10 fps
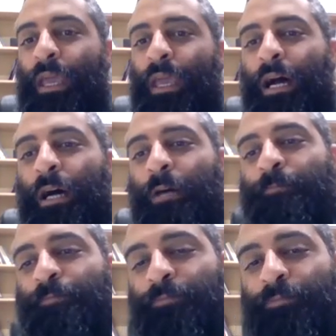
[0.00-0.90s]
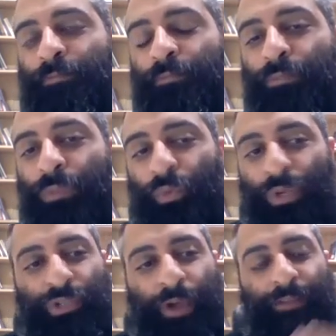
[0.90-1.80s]
Um, we
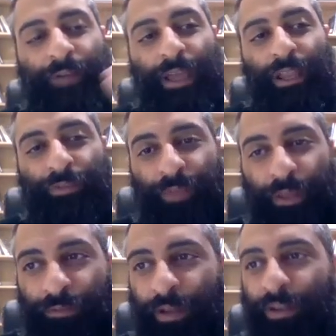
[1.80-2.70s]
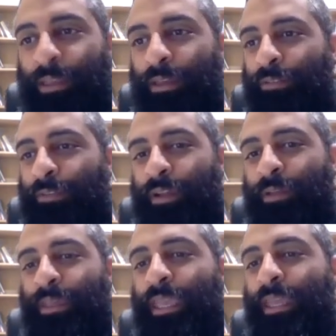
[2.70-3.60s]
try to fight it from the very, very
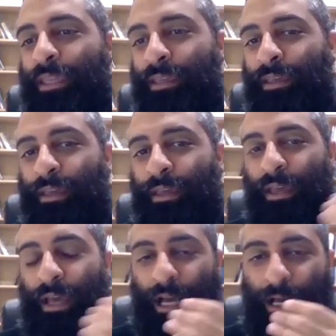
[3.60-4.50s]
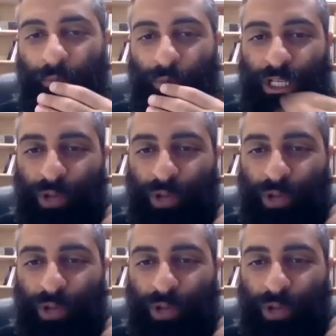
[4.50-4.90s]
beginning uh, when it